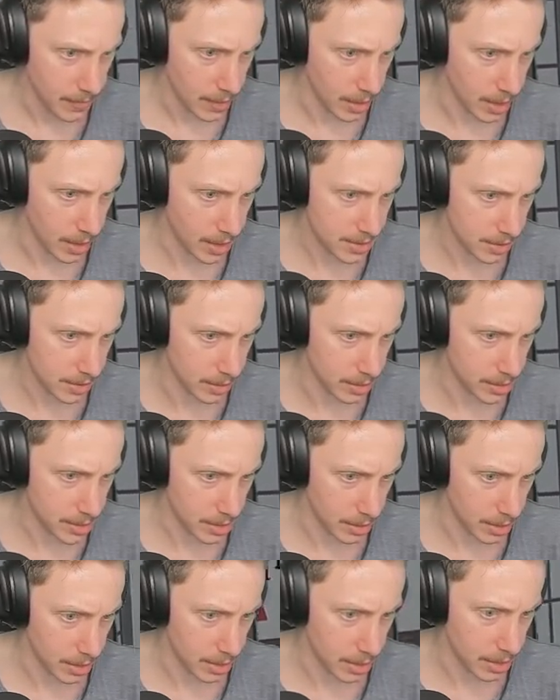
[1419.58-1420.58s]
Excellent.
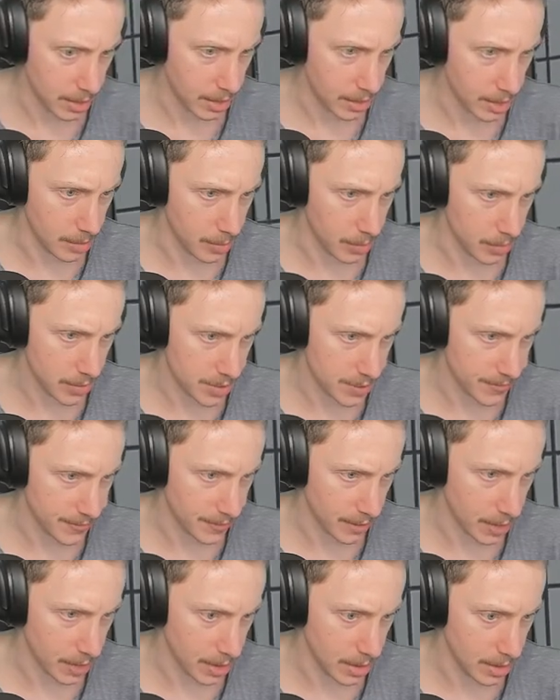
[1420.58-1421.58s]
Uh, that post is
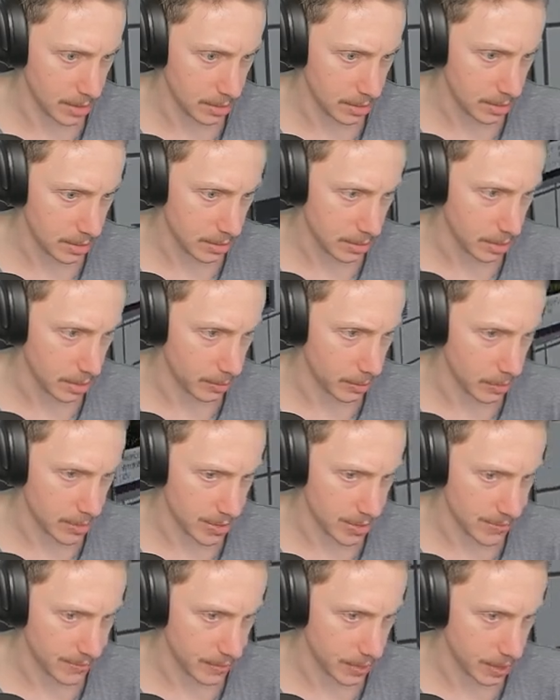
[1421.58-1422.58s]
fine. That post
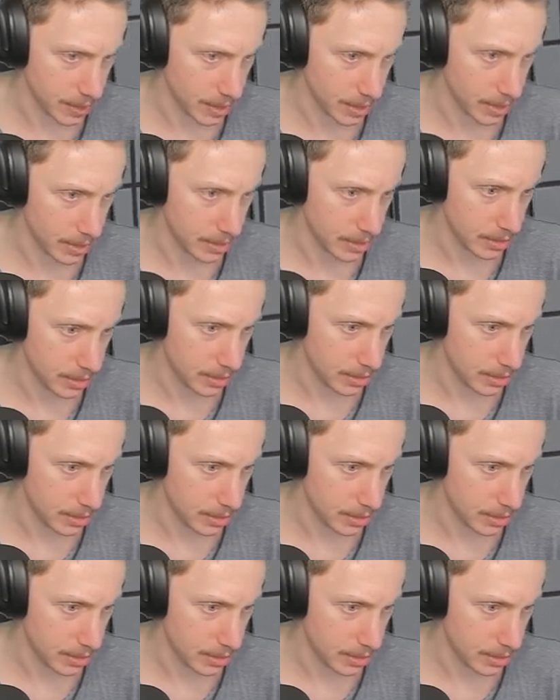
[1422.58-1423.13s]
is fine.